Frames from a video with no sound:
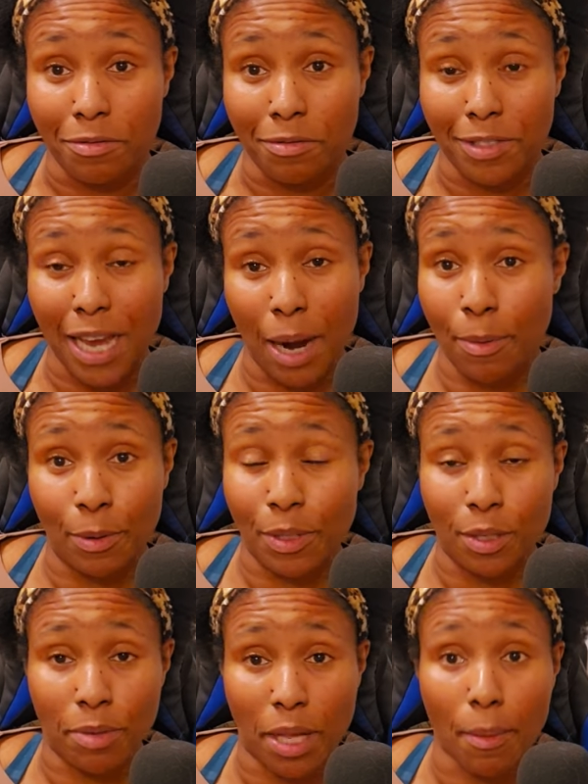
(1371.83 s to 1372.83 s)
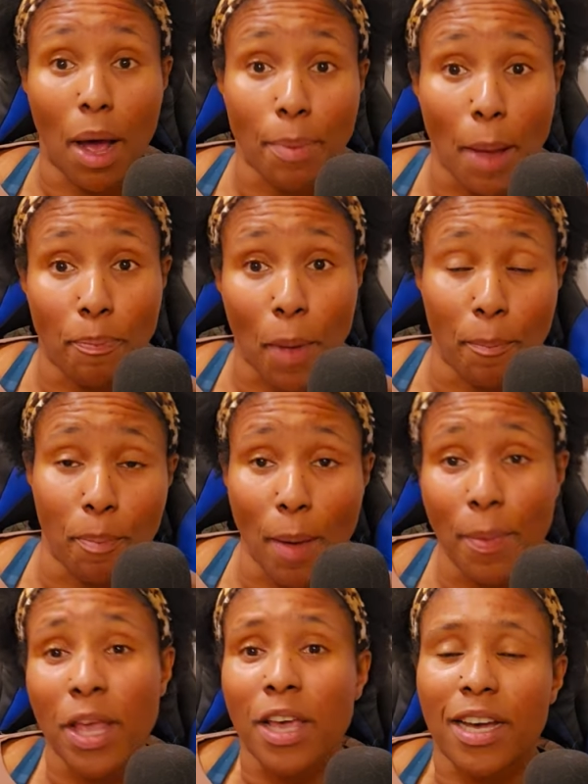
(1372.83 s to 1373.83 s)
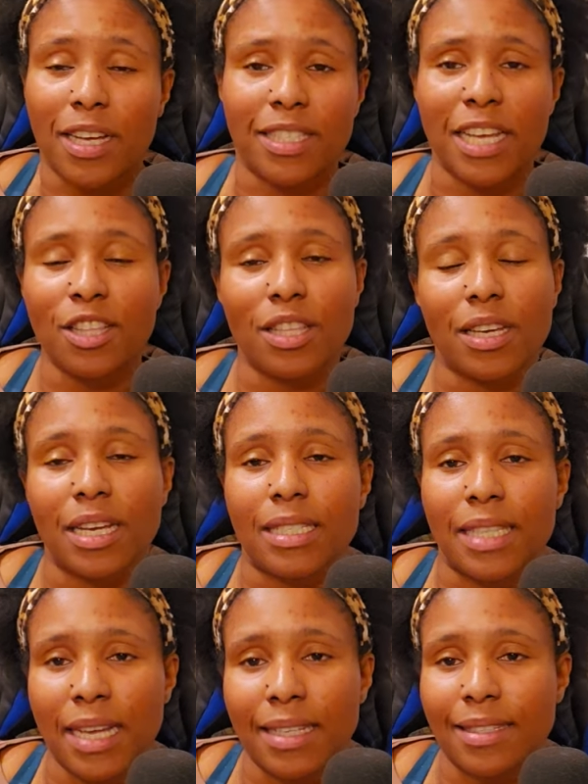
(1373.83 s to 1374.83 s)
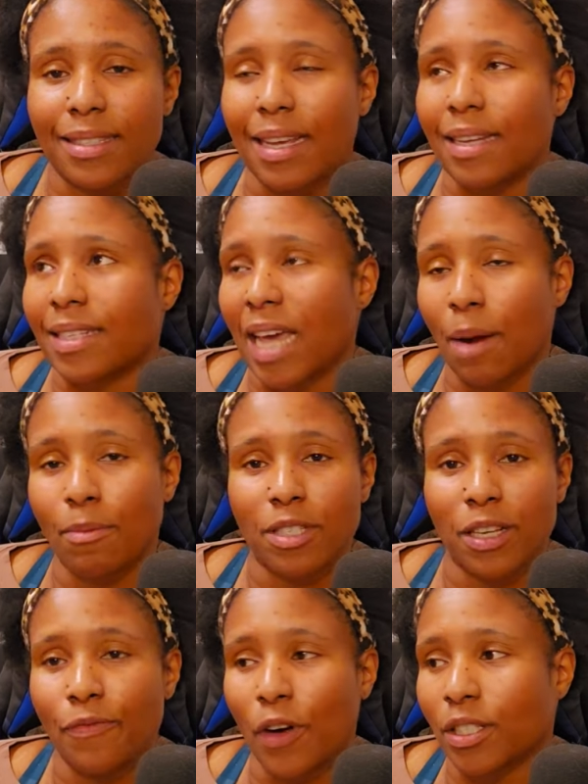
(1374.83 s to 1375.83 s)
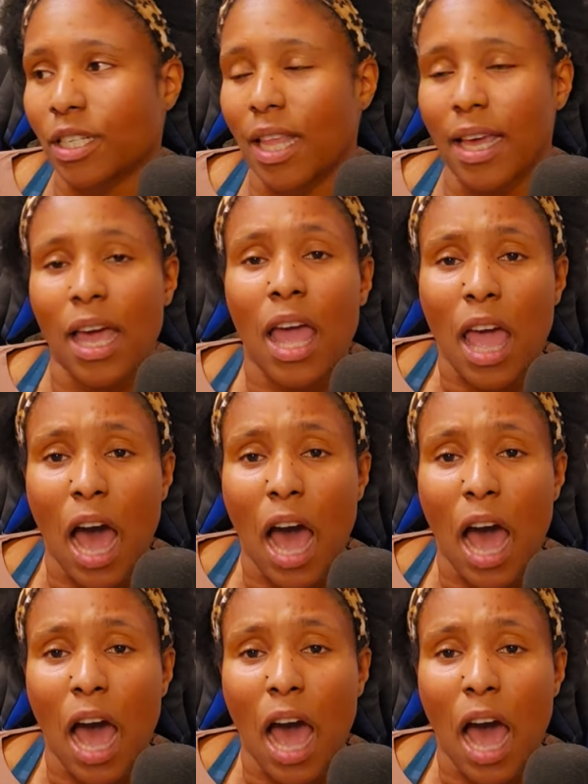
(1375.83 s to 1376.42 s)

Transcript: Tamara was still little because then, because then Tamara defaulted like,